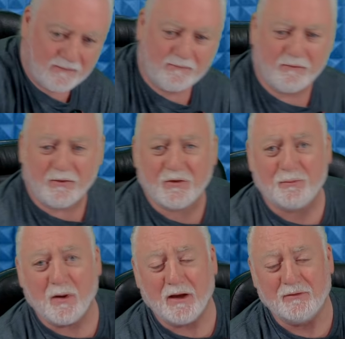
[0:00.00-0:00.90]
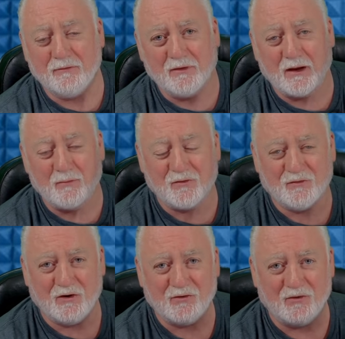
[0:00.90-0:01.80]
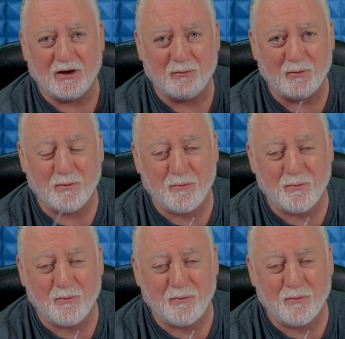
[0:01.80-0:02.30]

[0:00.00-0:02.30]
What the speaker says: for this part of the demonstration I will be